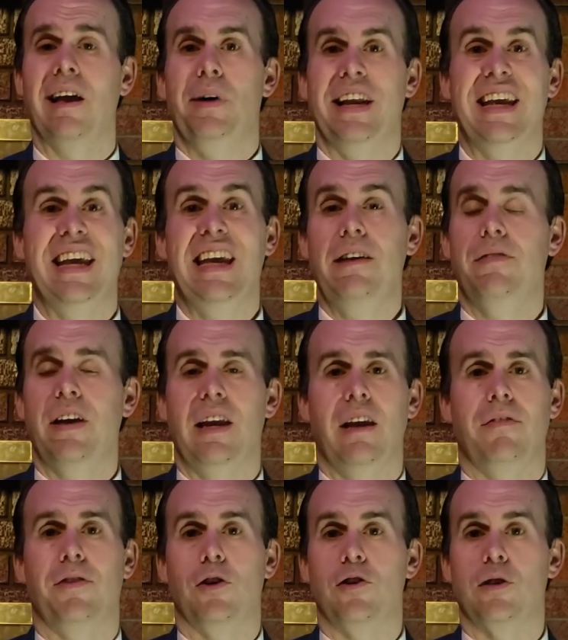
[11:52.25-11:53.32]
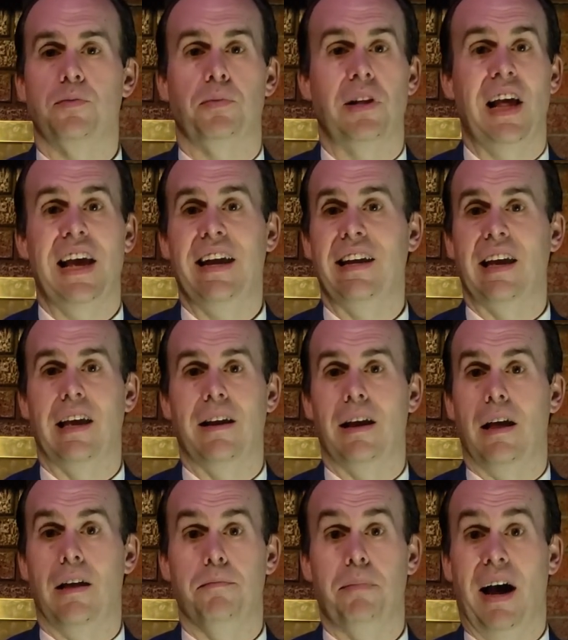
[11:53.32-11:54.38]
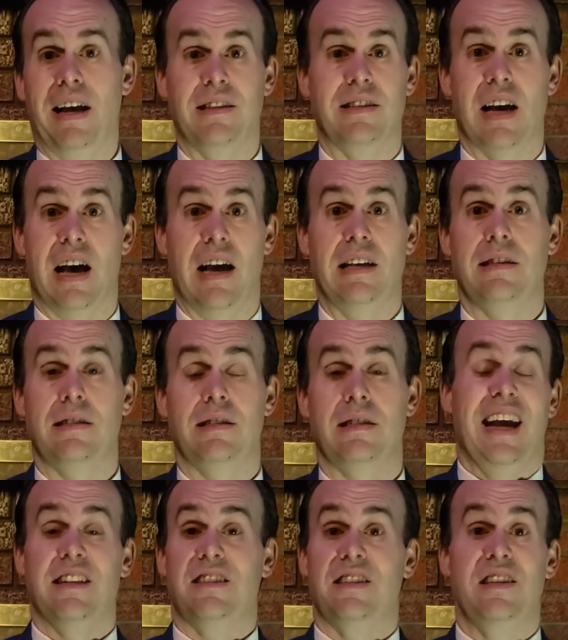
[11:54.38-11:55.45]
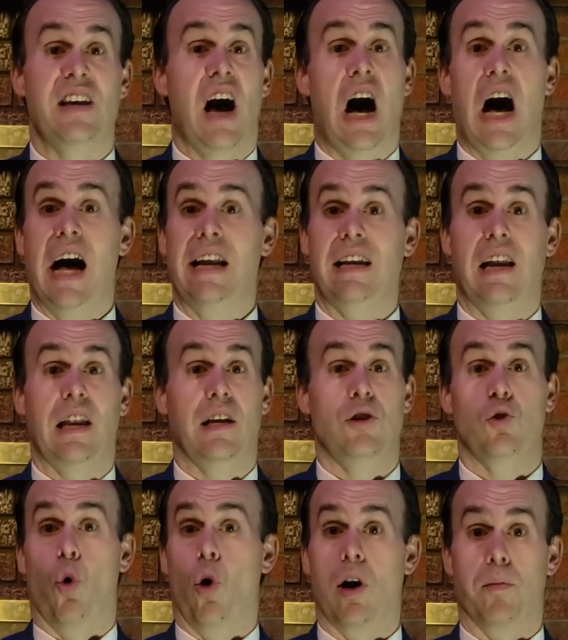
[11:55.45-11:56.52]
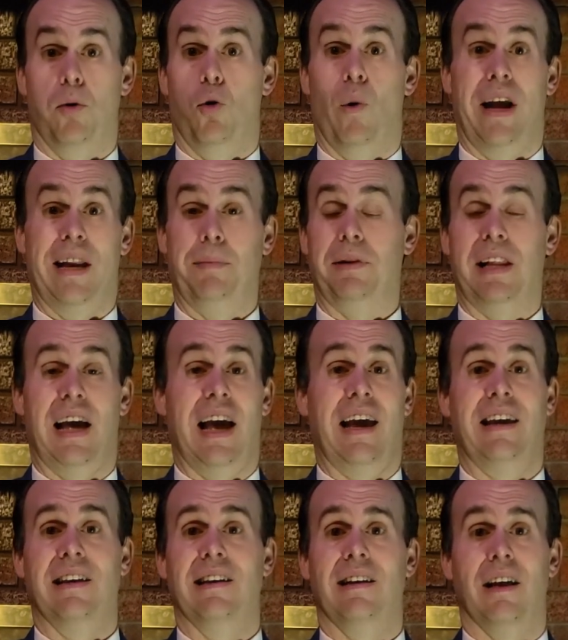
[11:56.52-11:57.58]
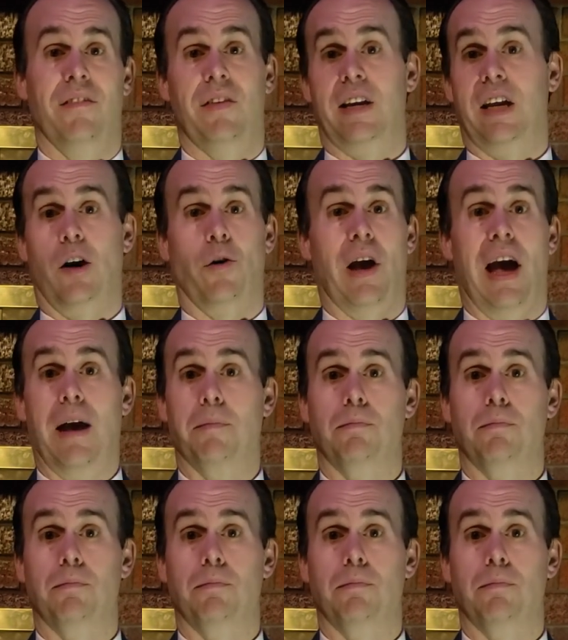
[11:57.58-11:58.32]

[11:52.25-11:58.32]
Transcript: But even if you're just playing it in bite-size, it's not an enjoyable way to play a video game.